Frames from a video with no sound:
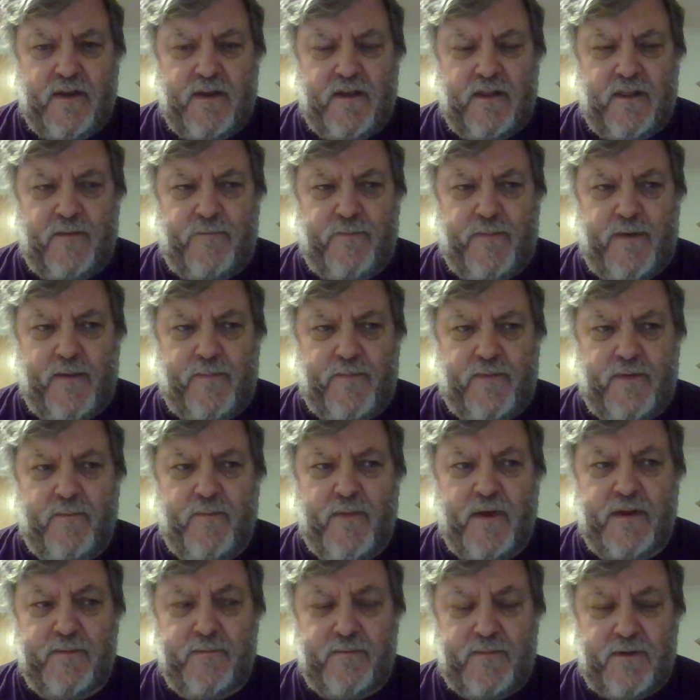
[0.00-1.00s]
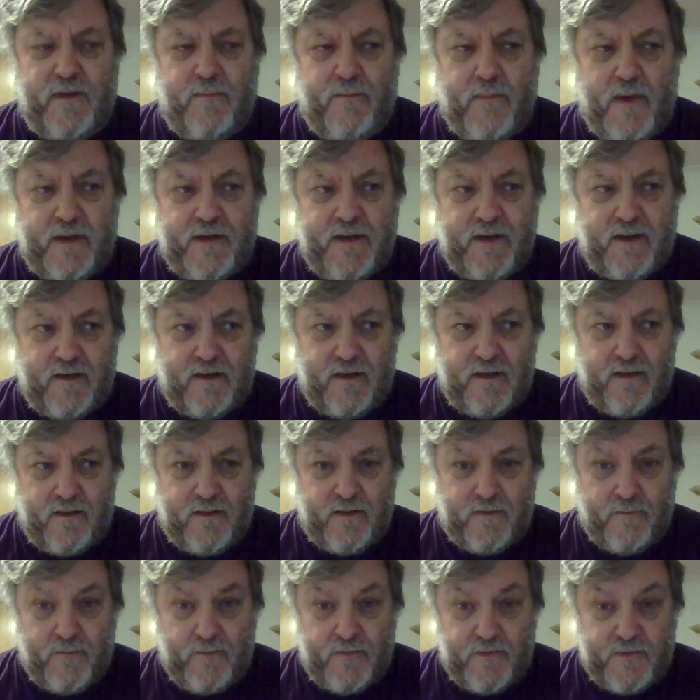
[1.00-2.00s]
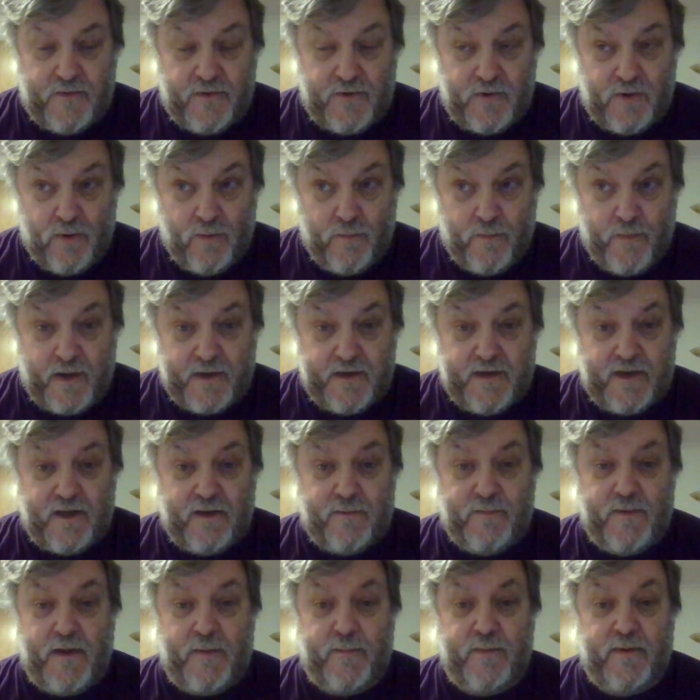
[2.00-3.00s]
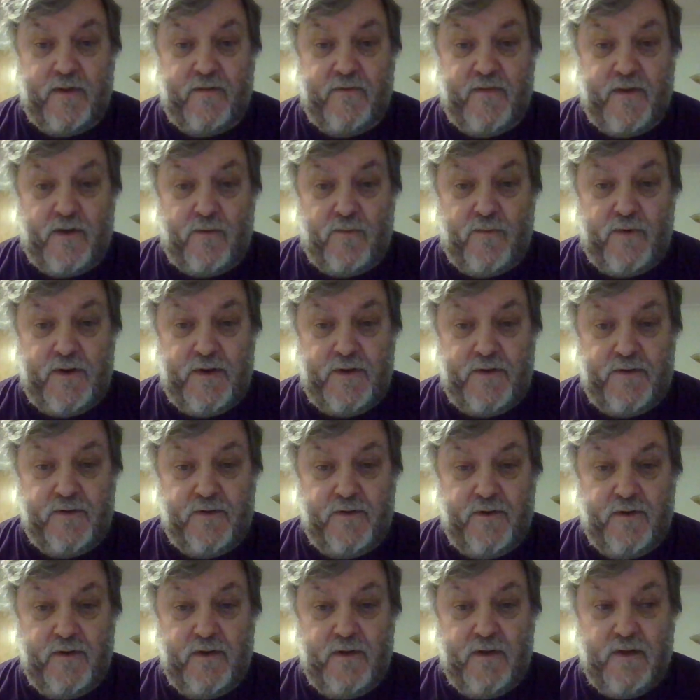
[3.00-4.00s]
the people, the man, the, madic, the, the, the nomadic people of that region,